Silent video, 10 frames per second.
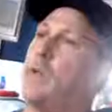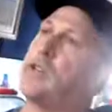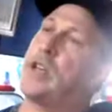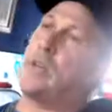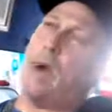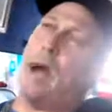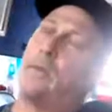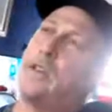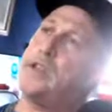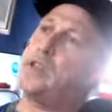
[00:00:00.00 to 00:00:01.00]
say, wow,
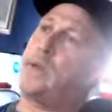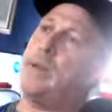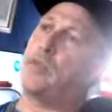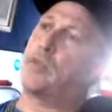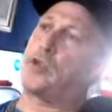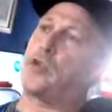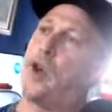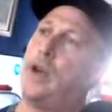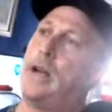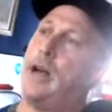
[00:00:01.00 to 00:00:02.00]
these people are
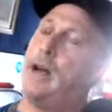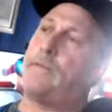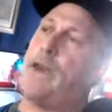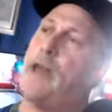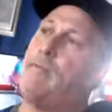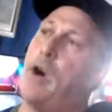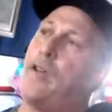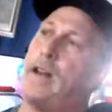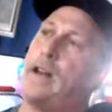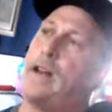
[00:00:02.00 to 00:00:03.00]
strong enough and
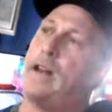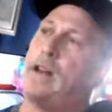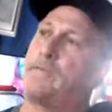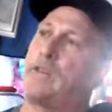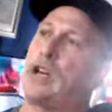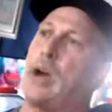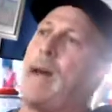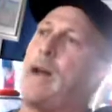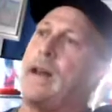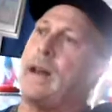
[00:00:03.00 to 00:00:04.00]
motivated enough to come
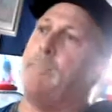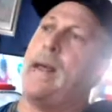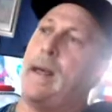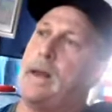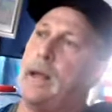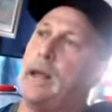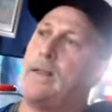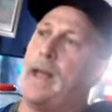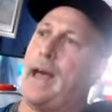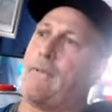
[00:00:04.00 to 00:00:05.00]
out and admit
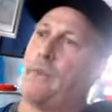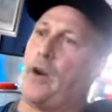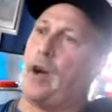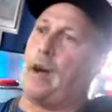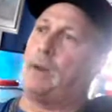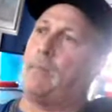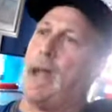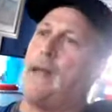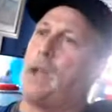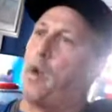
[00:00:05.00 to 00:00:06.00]
they have a problem
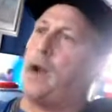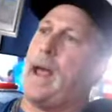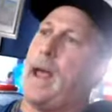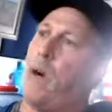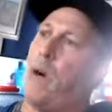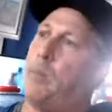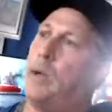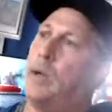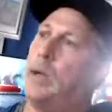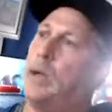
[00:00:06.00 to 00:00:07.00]
and they want help.
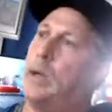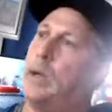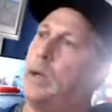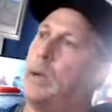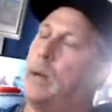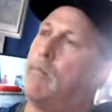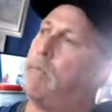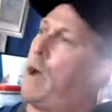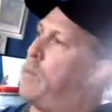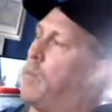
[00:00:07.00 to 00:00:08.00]

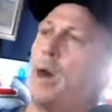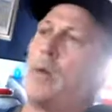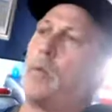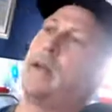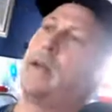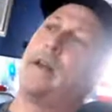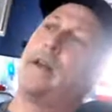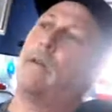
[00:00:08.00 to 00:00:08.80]
But what are we going to do?